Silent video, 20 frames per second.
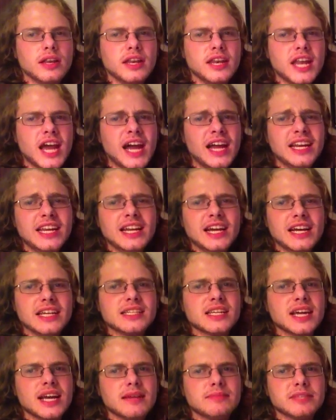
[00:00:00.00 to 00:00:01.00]
99
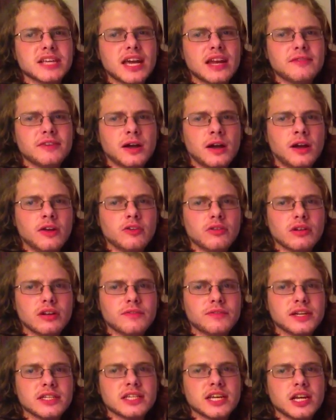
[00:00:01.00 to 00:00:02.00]
times out of 100,
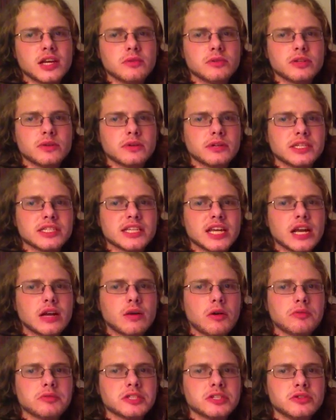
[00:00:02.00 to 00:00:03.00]
if I tell you we're doing a
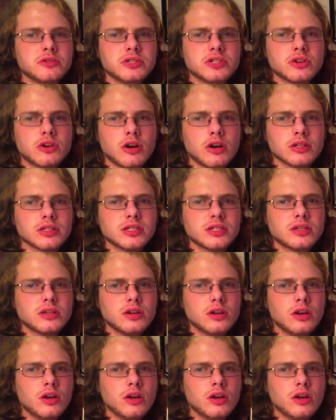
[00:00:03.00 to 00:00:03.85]
segue with two songs,